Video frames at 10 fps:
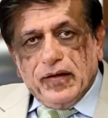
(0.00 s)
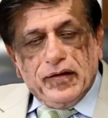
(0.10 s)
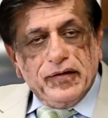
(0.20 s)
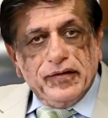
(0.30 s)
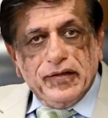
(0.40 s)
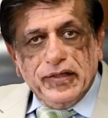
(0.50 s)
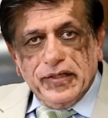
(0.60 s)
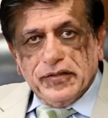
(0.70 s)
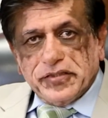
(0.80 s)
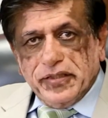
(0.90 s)
under the
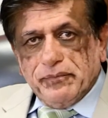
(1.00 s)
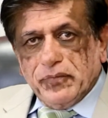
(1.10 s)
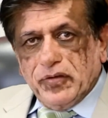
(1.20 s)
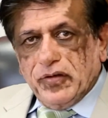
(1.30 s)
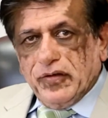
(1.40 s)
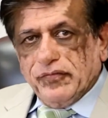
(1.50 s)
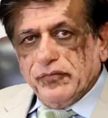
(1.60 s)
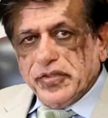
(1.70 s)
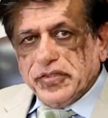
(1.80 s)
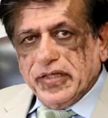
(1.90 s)
leadership of
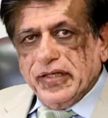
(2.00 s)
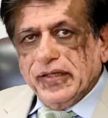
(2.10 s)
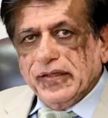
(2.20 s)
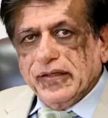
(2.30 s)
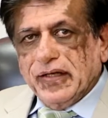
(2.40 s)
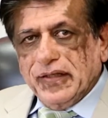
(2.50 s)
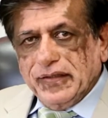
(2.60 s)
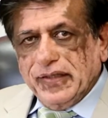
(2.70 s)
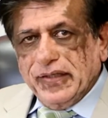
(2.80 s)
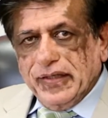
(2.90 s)
Vijay
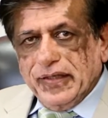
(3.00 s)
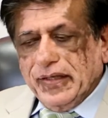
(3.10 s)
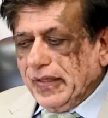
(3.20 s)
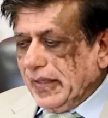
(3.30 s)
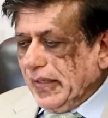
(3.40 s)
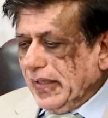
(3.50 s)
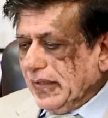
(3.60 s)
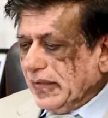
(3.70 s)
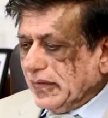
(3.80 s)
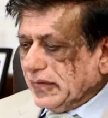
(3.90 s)
Gandhi
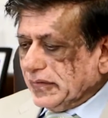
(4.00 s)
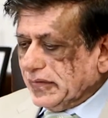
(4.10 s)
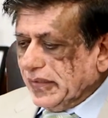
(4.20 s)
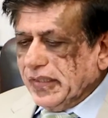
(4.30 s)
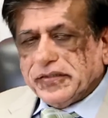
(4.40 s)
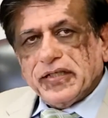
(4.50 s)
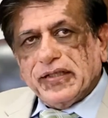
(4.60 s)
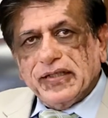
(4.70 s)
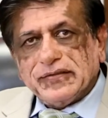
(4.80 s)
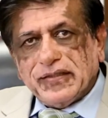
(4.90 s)
and
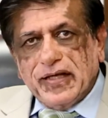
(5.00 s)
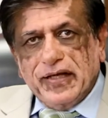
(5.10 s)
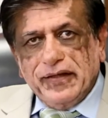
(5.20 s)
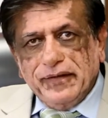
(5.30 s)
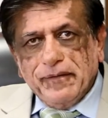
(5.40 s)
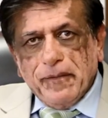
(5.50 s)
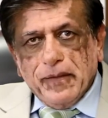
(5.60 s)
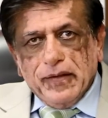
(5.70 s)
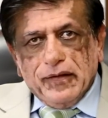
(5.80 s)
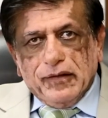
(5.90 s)
Jigisha Desai.
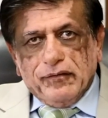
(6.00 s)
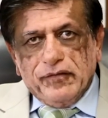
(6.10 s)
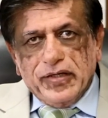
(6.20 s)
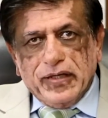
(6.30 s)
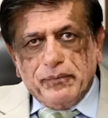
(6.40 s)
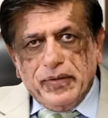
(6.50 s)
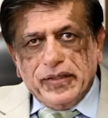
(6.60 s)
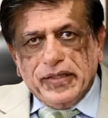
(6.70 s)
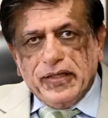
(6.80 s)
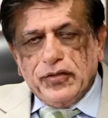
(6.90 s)
We are
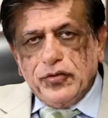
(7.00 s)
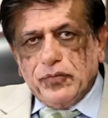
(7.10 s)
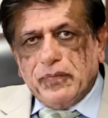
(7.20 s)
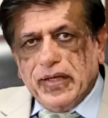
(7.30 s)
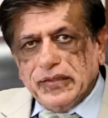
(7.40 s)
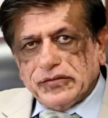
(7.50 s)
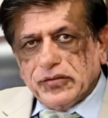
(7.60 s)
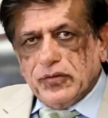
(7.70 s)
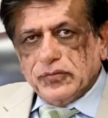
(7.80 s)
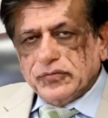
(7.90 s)
making new
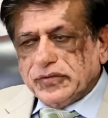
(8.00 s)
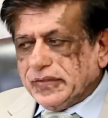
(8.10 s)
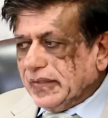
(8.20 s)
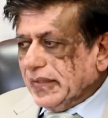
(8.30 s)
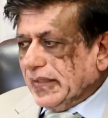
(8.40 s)
milestones,